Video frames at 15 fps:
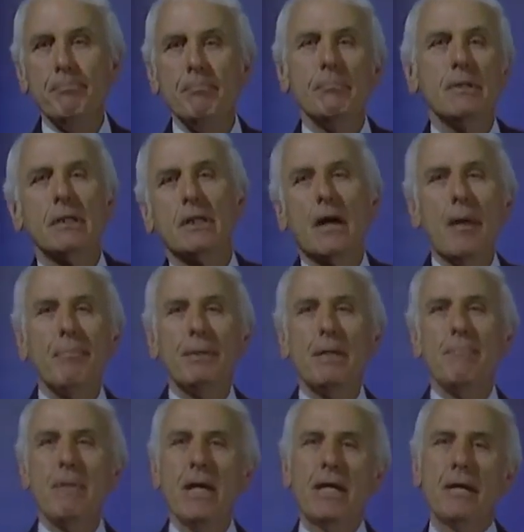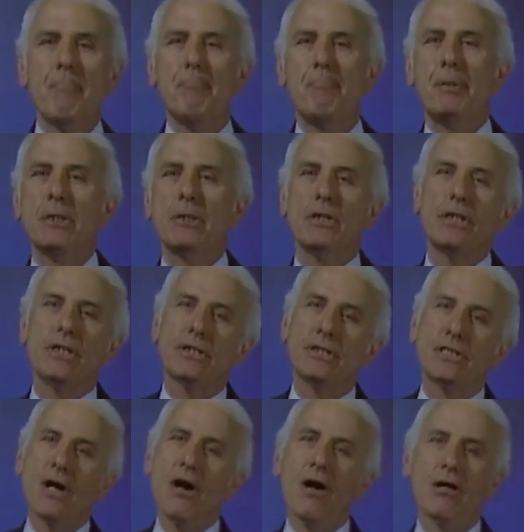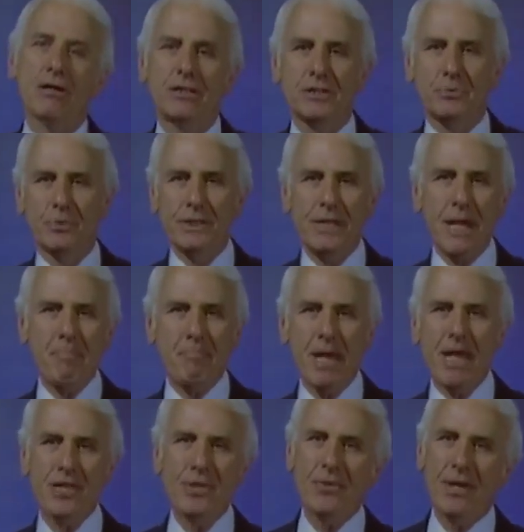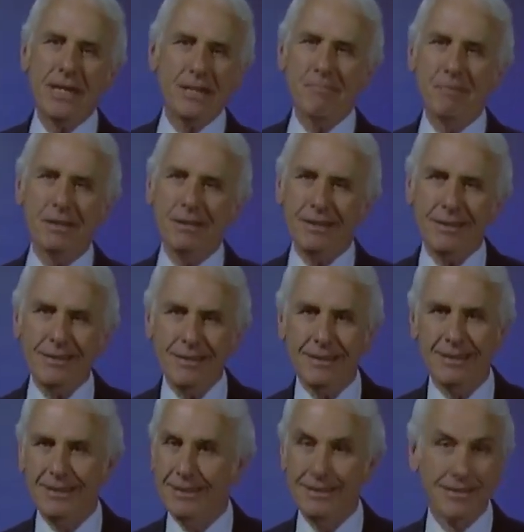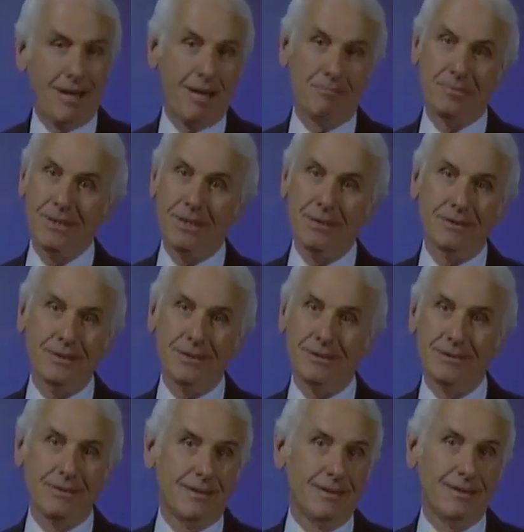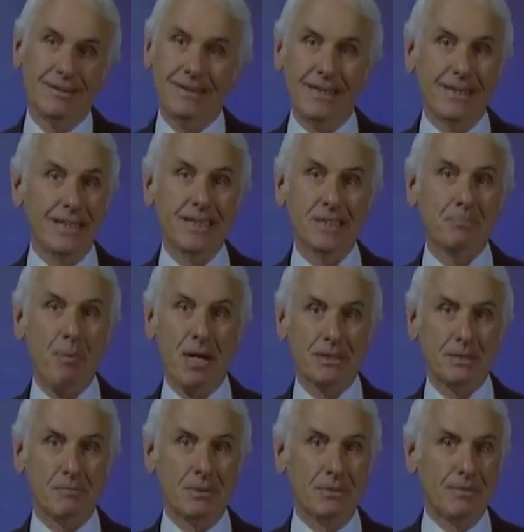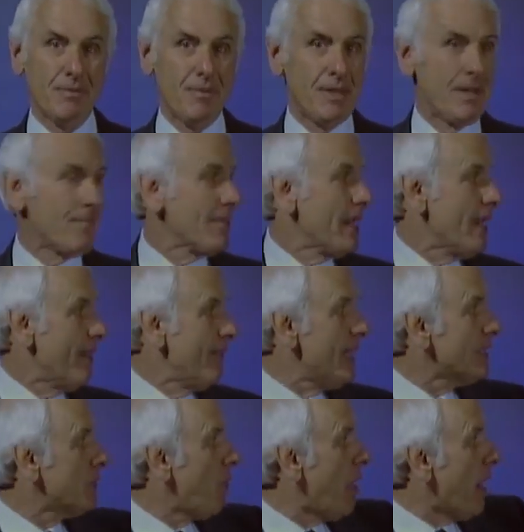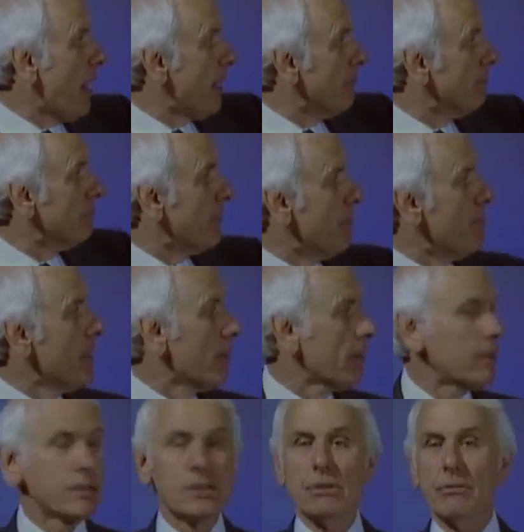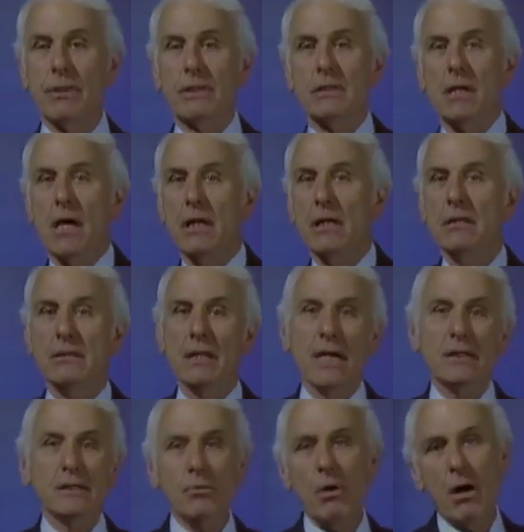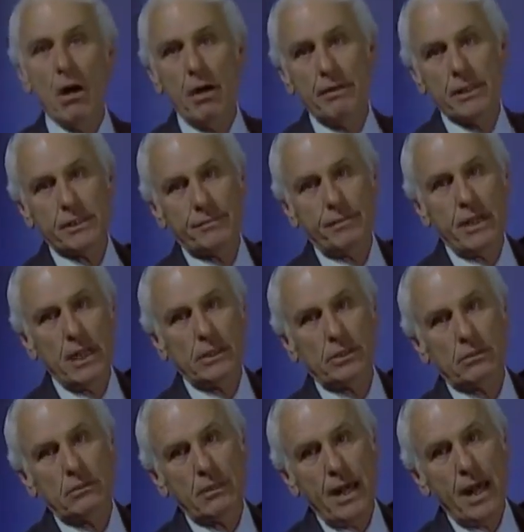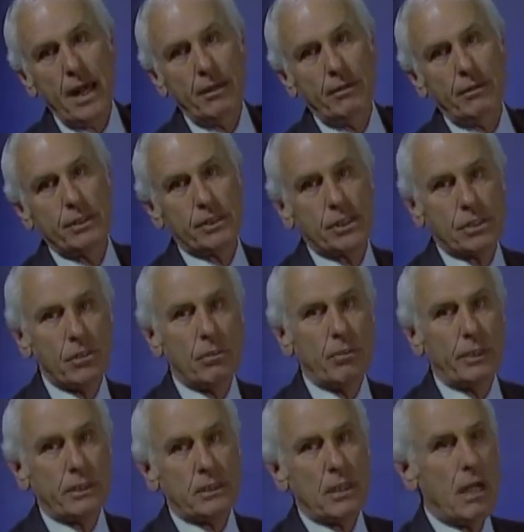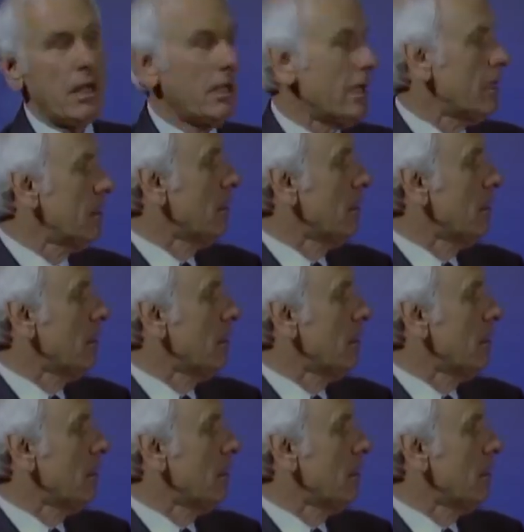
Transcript: company make $1 billion, would they pay you $80 million? I'm telling you, it is possible. And that's why America is so exciting. That's why this financial ladder is so exciting.